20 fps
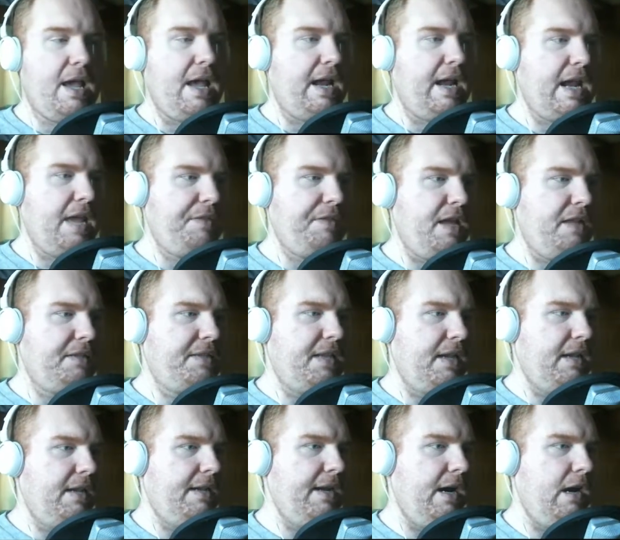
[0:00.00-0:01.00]
I got that
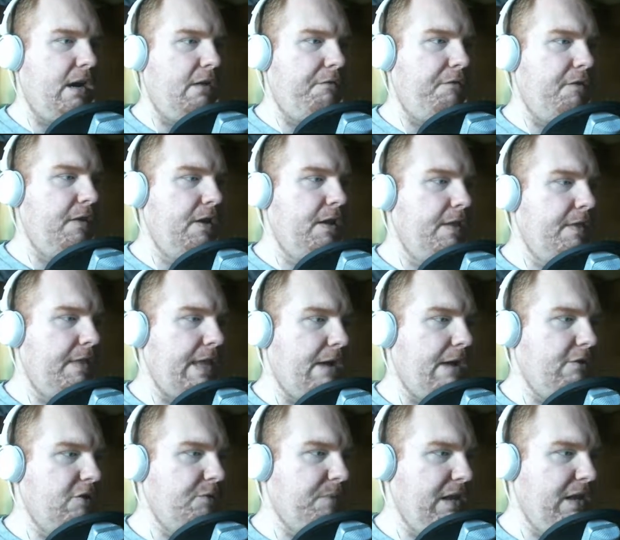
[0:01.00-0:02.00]
taken care of. That
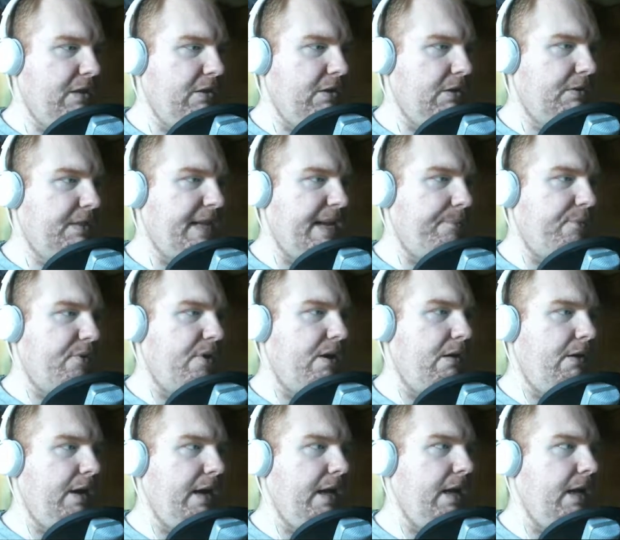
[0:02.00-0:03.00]
was my little
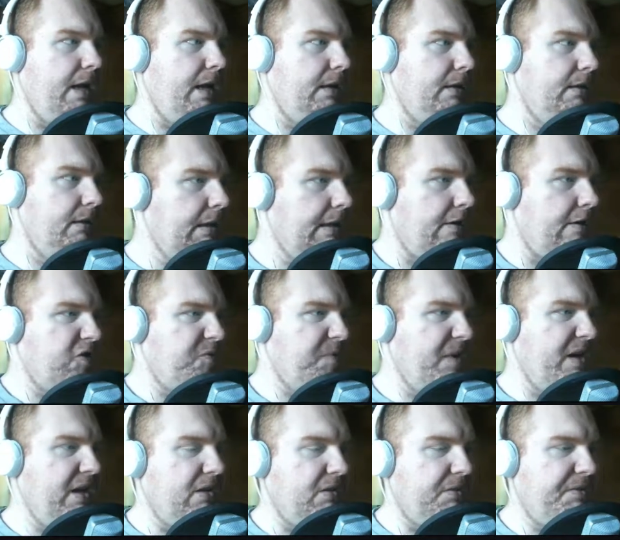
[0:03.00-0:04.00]
temporary, uh, that was my
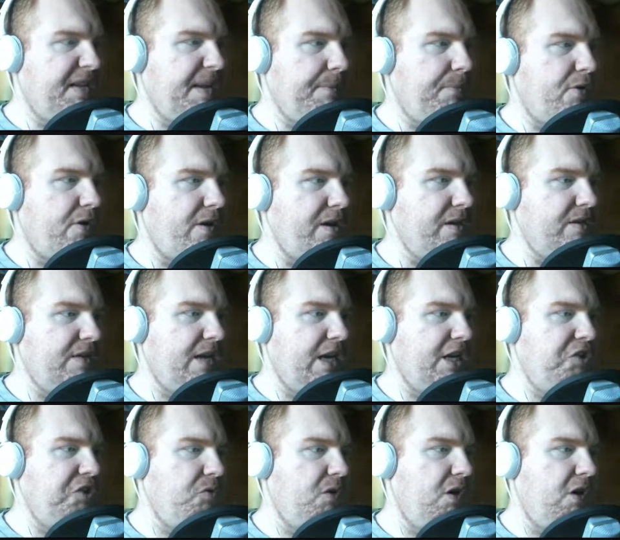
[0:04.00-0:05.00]
little temporary
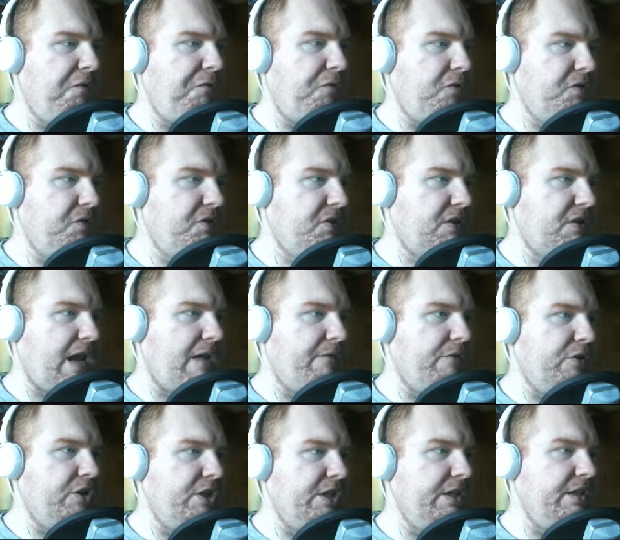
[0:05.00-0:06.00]
sanctuary for
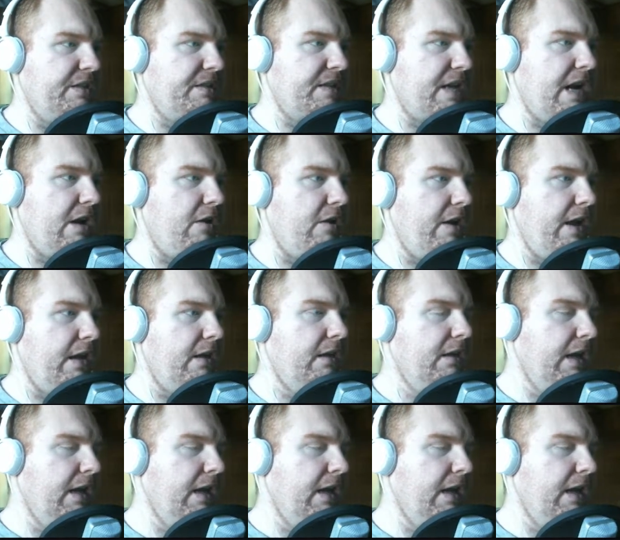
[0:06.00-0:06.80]
scavenging this area.